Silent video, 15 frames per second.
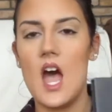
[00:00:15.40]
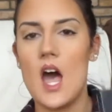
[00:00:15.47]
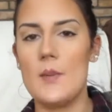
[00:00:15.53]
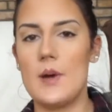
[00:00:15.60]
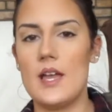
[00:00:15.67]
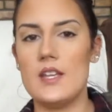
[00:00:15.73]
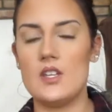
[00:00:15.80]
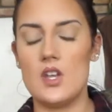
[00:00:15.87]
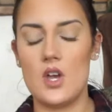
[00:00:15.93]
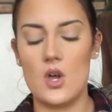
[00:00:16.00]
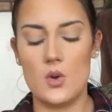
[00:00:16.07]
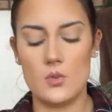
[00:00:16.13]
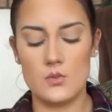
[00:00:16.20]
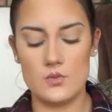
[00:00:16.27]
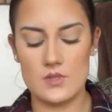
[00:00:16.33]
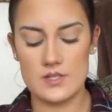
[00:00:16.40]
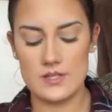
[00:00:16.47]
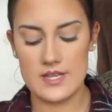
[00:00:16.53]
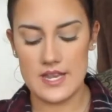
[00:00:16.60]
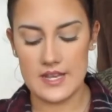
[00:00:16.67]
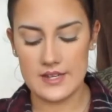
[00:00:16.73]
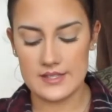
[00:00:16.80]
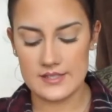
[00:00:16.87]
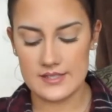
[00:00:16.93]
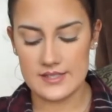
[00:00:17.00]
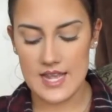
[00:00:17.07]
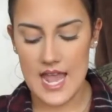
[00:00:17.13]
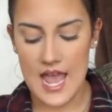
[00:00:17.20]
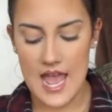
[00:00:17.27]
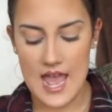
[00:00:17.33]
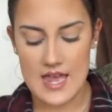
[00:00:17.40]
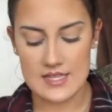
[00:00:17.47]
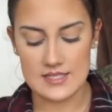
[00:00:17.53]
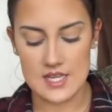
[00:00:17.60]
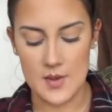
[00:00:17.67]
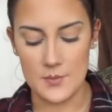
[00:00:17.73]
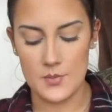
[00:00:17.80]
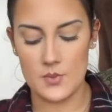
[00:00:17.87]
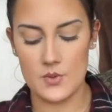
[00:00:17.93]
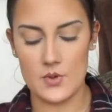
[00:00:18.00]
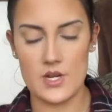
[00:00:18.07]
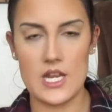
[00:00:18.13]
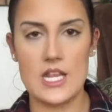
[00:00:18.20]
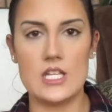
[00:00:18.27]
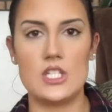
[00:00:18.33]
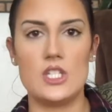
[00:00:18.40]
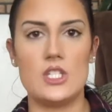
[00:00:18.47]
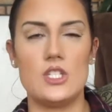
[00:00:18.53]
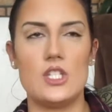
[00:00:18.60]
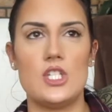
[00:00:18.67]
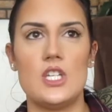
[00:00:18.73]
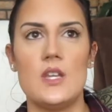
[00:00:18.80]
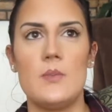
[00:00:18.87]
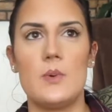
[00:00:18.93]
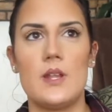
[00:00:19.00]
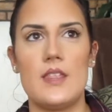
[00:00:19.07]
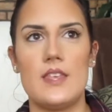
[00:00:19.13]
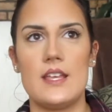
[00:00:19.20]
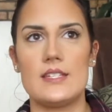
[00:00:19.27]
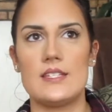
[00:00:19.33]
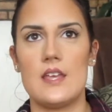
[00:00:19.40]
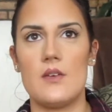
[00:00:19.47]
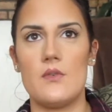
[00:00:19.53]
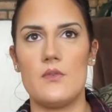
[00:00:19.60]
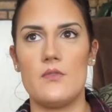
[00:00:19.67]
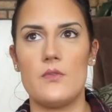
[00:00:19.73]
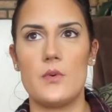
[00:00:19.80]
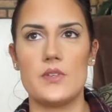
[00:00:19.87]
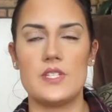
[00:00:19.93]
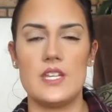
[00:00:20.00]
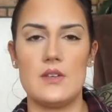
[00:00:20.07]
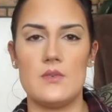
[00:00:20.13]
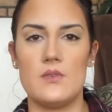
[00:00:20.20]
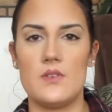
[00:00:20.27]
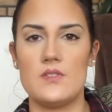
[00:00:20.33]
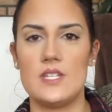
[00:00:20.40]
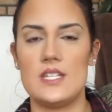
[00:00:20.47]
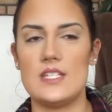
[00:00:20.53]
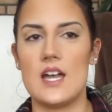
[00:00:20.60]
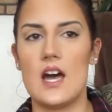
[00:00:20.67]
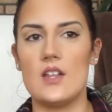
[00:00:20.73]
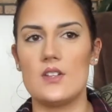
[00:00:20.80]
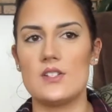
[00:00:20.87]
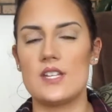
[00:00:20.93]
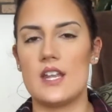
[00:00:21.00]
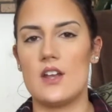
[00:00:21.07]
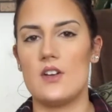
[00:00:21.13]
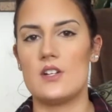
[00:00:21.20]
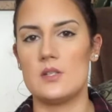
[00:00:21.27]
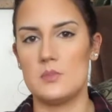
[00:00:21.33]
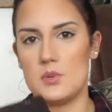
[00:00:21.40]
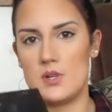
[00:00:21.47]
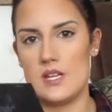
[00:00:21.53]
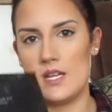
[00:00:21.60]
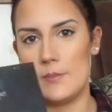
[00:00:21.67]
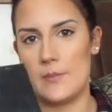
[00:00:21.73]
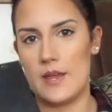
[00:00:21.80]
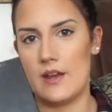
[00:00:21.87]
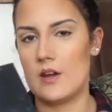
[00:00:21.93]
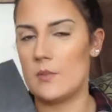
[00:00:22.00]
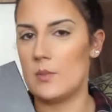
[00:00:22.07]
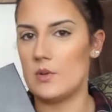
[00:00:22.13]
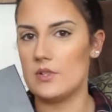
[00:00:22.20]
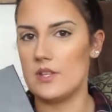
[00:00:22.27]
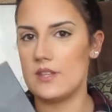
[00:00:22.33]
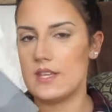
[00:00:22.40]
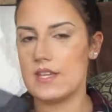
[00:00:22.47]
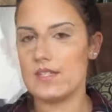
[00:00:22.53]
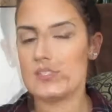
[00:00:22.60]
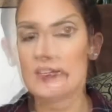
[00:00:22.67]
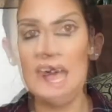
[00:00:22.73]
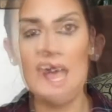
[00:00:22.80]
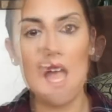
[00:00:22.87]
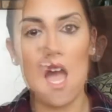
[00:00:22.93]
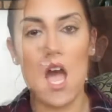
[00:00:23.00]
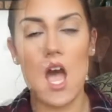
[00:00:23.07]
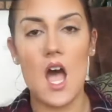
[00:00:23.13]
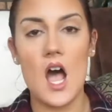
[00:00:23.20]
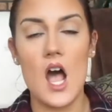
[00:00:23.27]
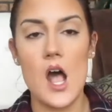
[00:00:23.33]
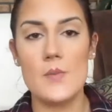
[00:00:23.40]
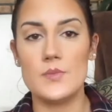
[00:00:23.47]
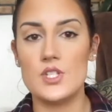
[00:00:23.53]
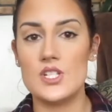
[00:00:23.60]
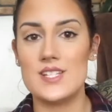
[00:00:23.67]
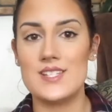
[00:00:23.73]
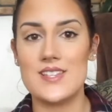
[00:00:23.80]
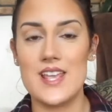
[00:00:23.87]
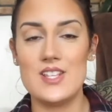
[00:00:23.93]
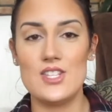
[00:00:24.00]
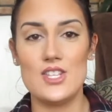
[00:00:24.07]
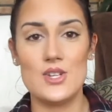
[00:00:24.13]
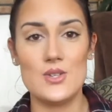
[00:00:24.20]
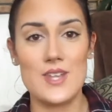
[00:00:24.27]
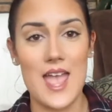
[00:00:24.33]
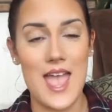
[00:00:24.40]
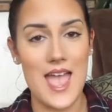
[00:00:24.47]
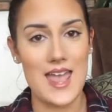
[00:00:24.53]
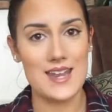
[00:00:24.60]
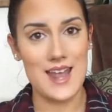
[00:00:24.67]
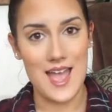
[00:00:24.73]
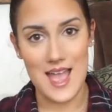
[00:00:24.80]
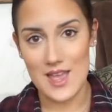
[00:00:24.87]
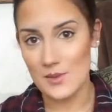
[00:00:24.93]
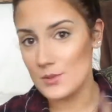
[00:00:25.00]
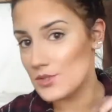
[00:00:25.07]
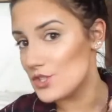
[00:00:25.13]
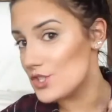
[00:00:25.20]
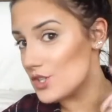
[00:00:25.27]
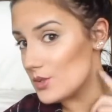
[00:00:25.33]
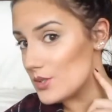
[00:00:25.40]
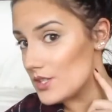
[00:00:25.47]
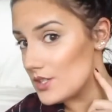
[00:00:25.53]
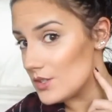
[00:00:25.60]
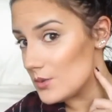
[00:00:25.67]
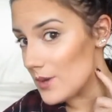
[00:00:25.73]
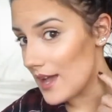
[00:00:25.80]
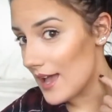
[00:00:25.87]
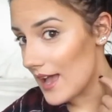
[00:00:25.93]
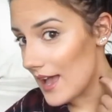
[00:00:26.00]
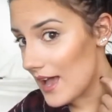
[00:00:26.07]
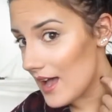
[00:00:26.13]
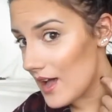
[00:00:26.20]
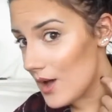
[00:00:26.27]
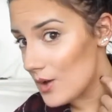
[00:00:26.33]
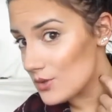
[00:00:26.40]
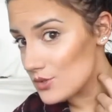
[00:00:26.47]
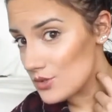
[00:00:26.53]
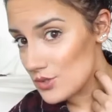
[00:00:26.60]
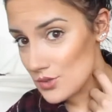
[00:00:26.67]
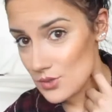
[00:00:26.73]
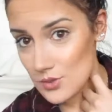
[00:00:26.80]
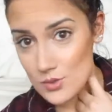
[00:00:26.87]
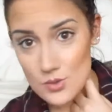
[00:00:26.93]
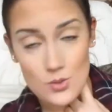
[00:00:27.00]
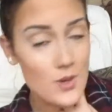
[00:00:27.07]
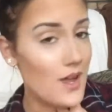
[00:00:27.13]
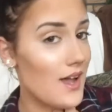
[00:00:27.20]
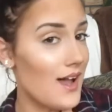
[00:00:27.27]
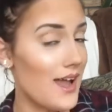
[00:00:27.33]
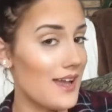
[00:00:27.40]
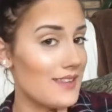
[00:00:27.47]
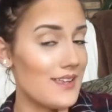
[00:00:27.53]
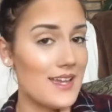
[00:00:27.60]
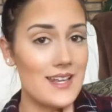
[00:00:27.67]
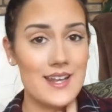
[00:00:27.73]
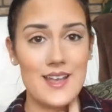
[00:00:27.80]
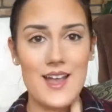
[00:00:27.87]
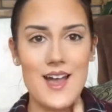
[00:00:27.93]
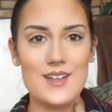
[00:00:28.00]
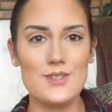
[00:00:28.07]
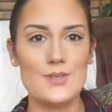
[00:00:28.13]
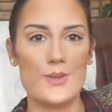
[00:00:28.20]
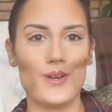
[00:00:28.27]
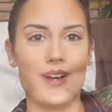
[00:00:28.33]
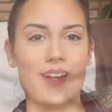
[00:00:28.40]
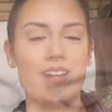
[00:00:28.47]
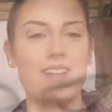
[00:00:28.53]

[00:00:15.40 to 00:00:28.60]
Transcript: I know NYX has a pretty cheap one. I think it's like $14-15 and I heard it's pretty comparable to this. Just stay tuned and I will show you how to highlight and contour.